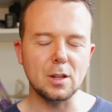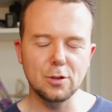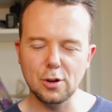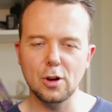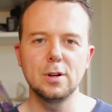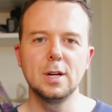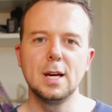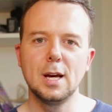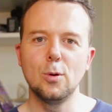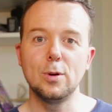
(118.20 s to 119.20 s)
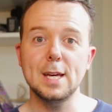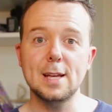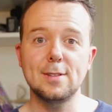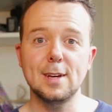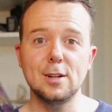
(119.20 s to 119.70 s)
So with
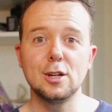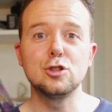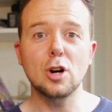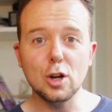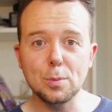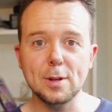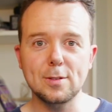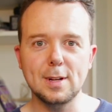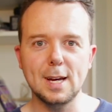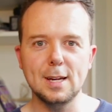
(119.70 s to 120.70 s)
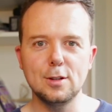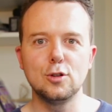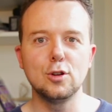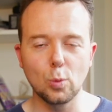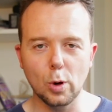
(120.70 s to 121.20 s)
that said, try your best today.
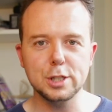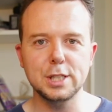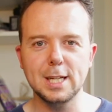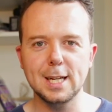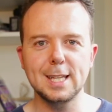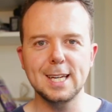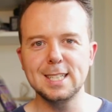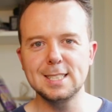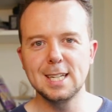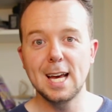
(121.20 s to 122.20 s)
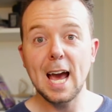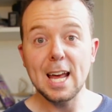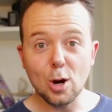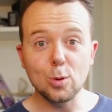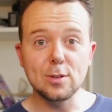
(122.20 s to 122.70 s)
Do the worksheet at the end
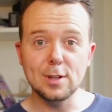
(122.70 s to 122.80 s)
and I will